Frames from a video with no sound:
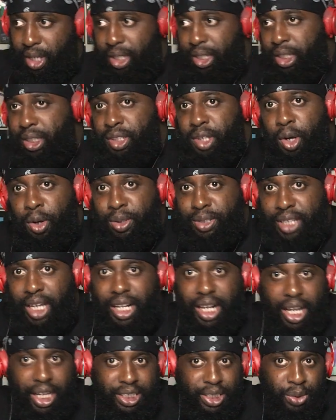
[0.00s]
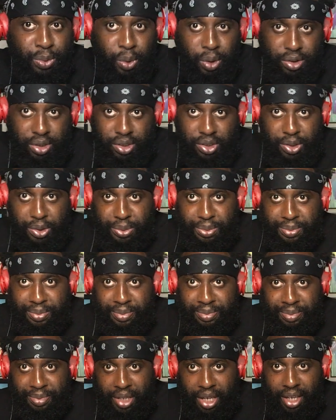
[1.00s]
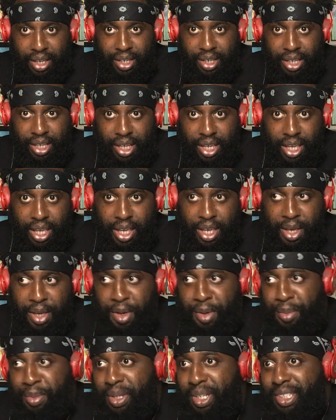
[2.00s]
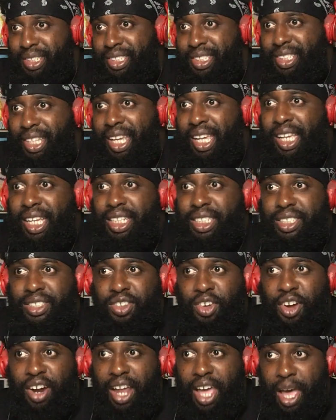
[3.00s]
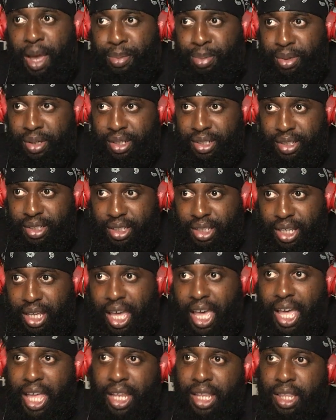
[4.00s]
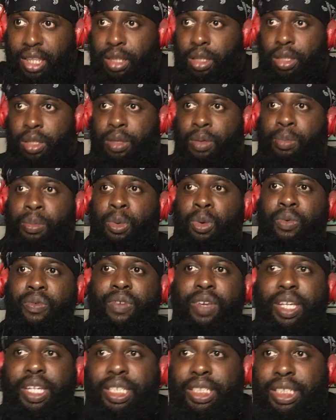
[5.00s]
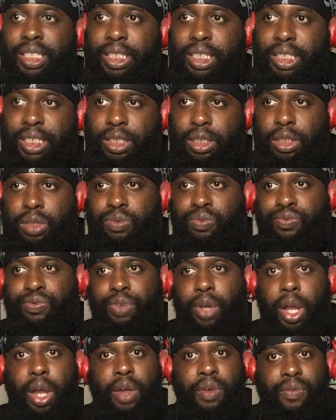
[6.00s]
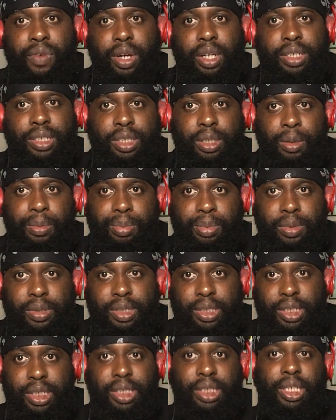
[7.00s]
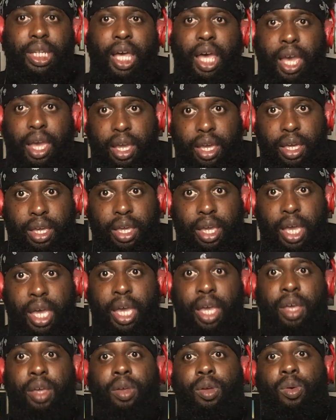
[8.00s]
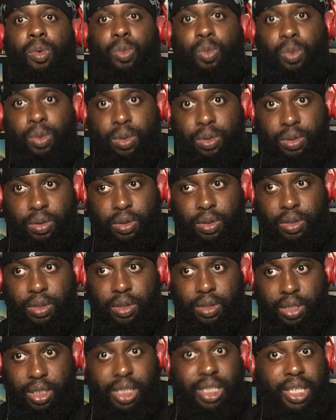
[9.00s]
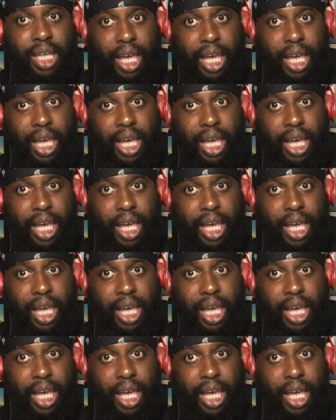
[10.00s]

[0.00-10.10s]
doesn't go exactly how she wants it to. Okay, because things start happening and the movie is, is, is very very simple. It's just hey, we, this